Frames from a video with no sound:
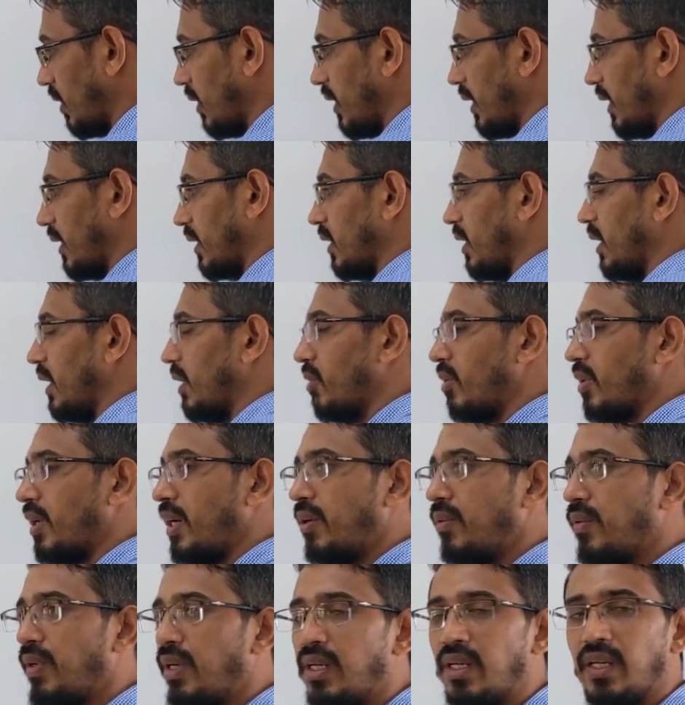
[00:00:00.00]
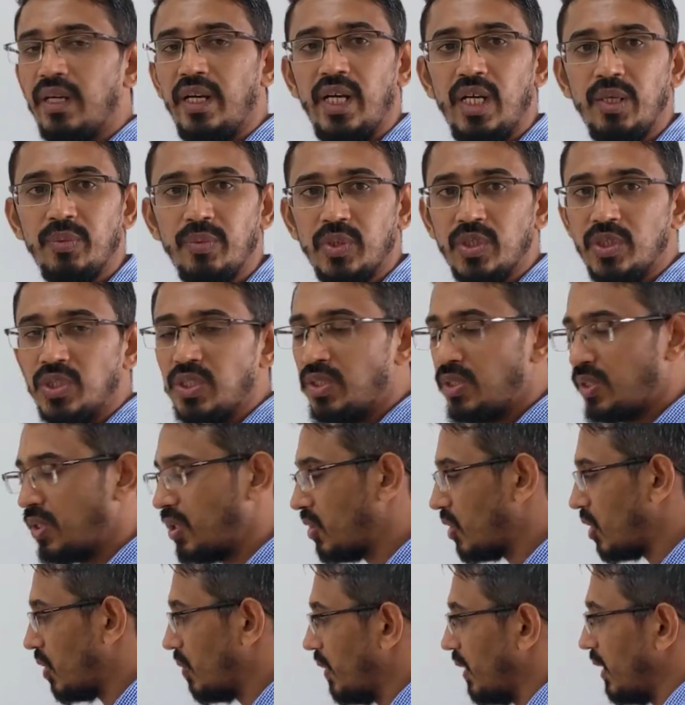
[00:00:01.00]
Correct. And you write what? Net
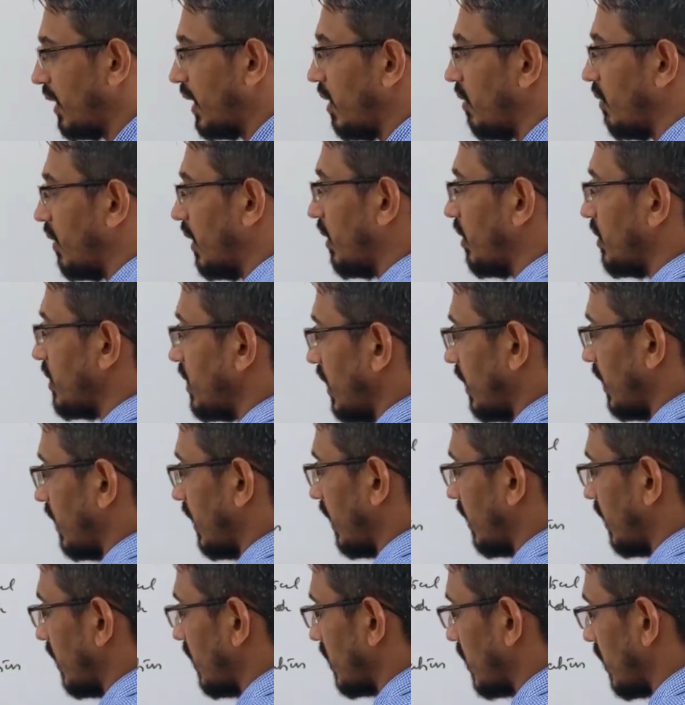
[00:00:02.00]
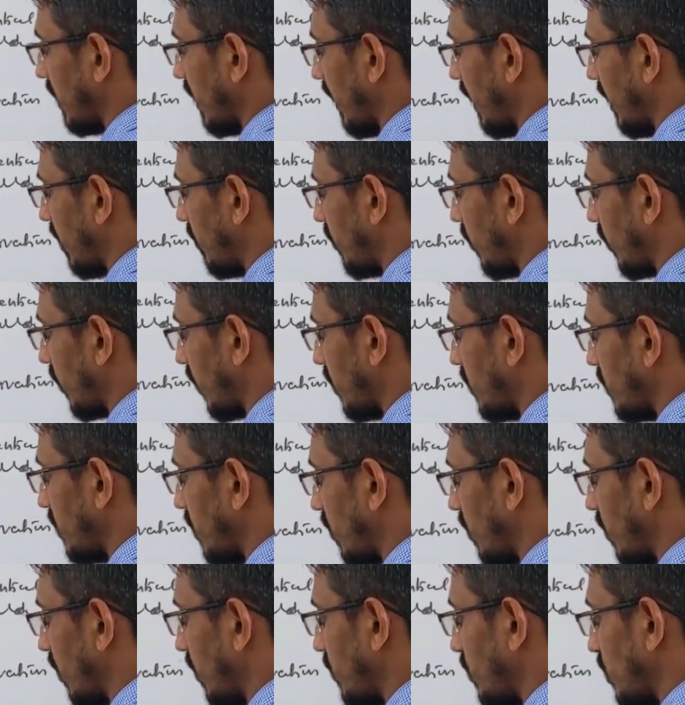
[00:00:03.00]
potential drop, and then what you say that this net
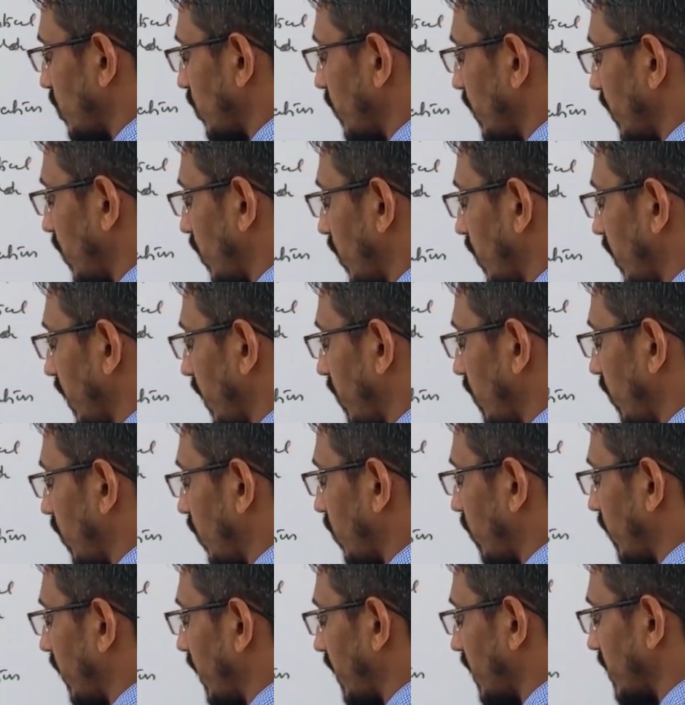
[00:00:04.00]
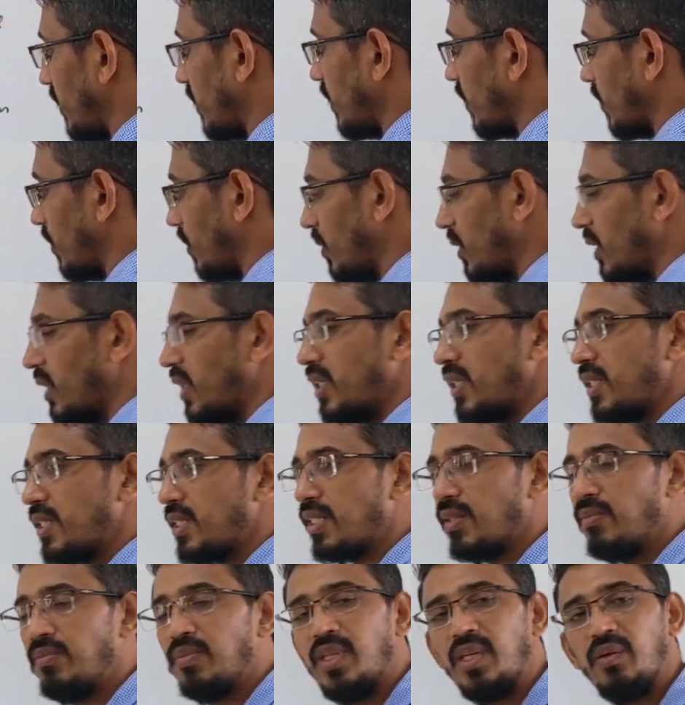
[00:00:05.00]
potential drop should be all equal to what? 0.
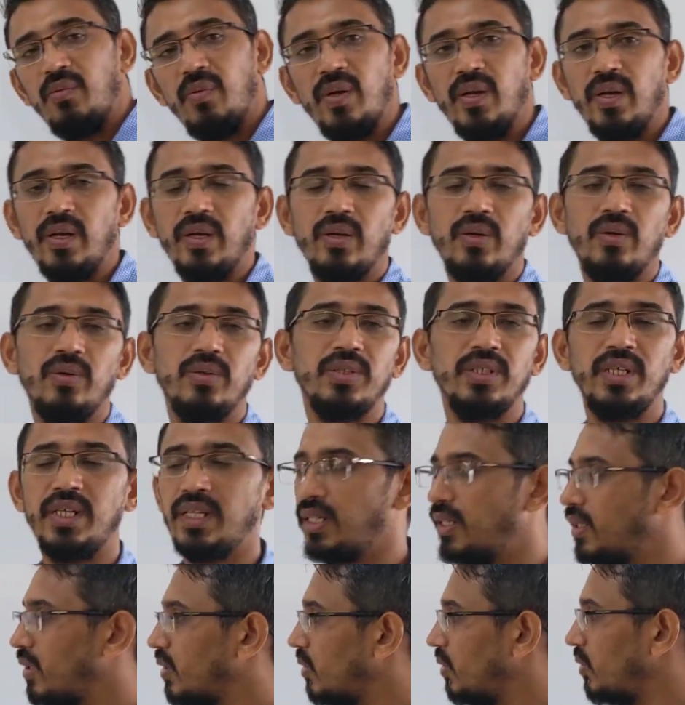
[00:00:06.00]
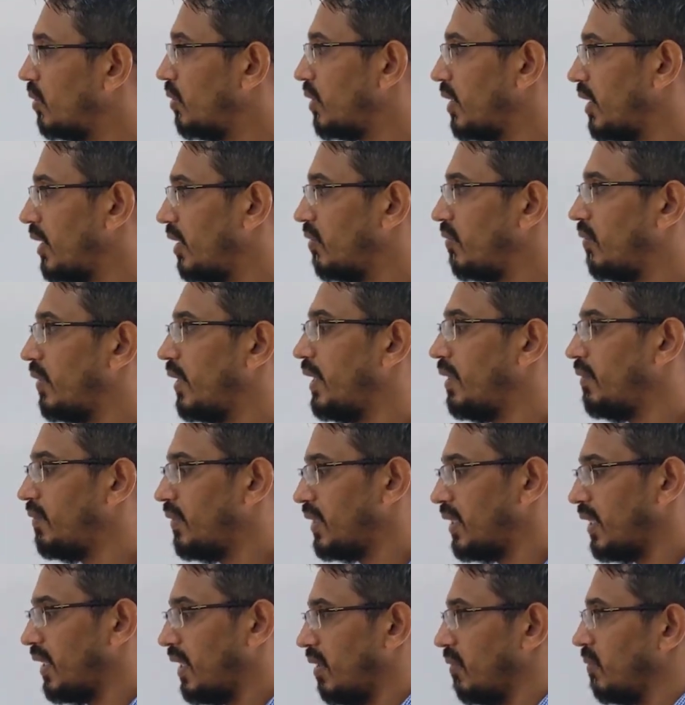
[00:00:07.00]
Something will be unknown, that unknown you can find
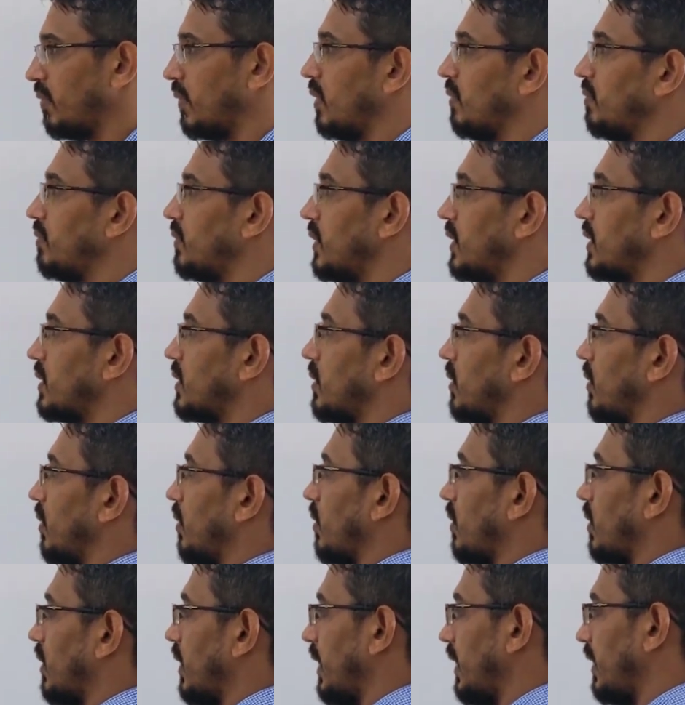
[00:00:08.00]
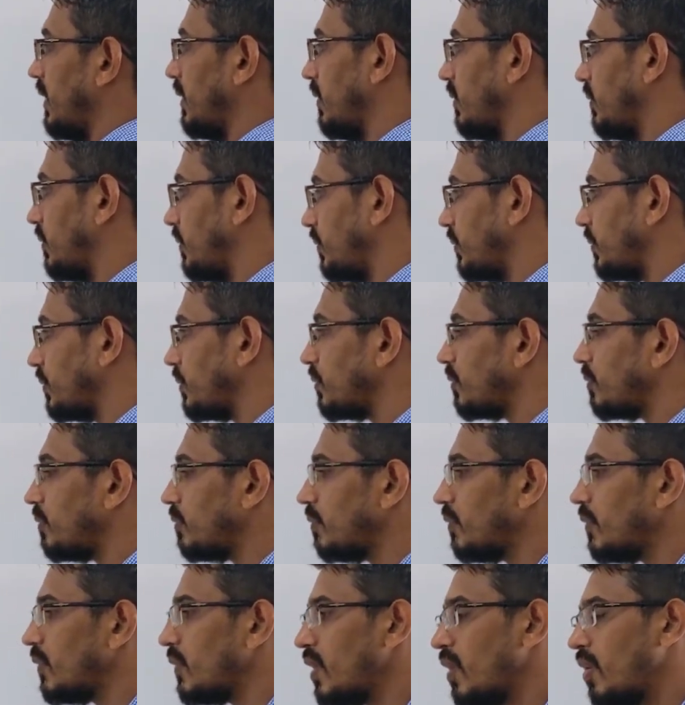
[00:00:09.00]
with the help of this law, right now.
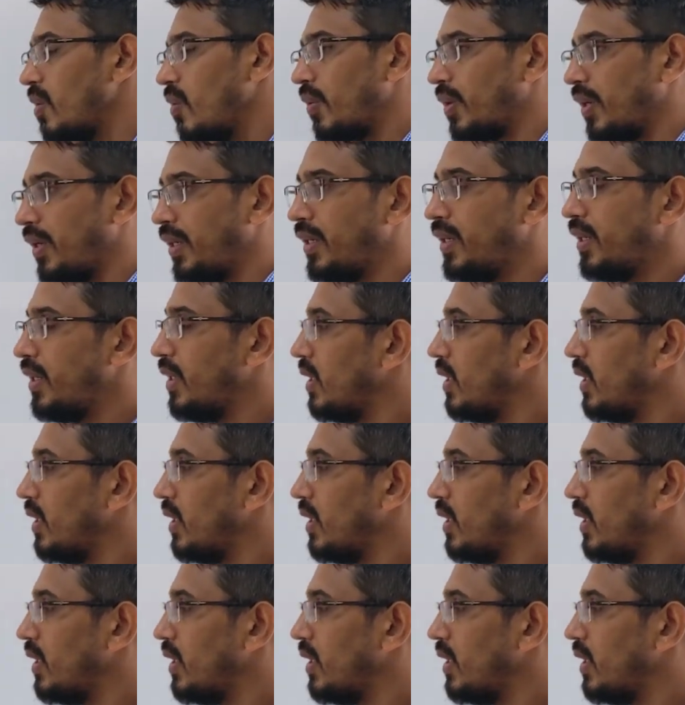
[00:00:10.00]
Okay,